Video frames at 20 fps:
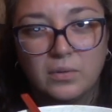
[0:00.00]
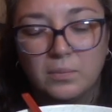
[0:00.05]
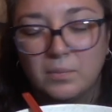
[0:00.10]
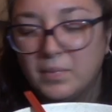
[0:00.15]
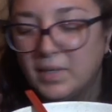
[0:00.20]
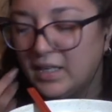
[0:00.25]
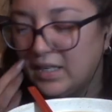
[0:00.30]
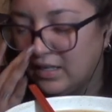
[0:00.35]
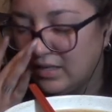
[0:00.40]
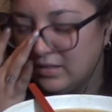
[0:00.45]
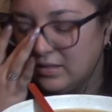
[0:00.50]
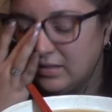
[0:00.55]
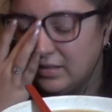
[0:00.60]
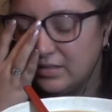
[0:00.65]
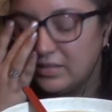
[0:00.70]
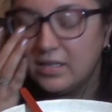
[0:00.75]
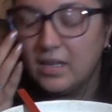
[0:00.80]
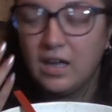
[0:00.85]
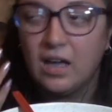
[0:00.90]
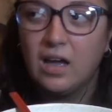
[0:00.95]

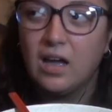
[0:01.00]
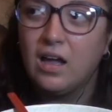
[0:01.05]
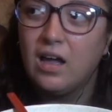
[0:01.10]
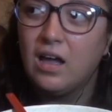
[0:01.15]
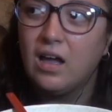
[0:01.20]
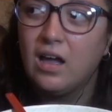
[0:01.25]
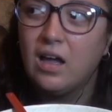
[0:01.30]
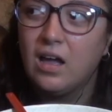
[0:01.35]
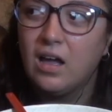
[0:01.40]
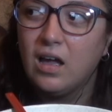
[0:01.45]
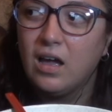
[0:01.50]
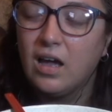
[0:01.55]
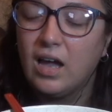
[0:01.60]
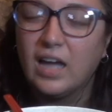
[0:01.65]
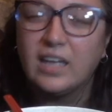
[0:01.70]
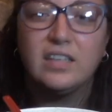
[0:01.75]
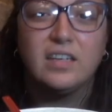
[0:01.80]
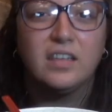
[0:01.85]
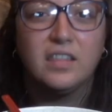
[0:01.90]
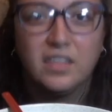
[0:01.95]
because I
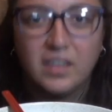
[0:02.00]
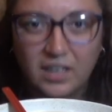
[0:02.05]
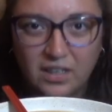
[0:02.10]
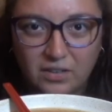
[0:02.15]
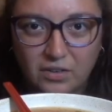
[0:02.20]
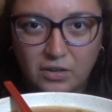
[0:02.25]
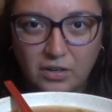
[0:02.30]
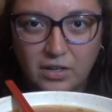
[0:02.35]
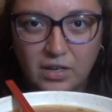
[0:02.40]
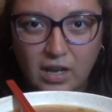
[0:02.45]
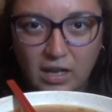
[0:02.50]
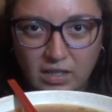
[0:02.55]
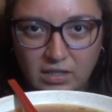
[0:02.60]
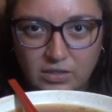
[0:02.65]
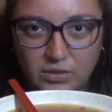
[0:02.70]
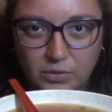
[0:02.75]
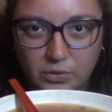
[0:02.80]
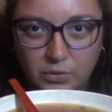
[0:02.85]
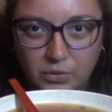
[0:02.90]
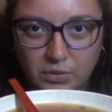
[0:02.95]
did theater in high
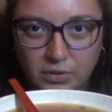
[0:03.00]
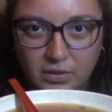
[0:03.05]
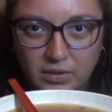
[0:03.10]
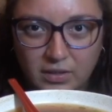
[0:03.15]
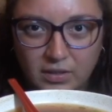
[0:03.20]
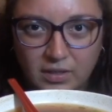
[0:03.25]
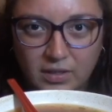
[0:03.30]
school,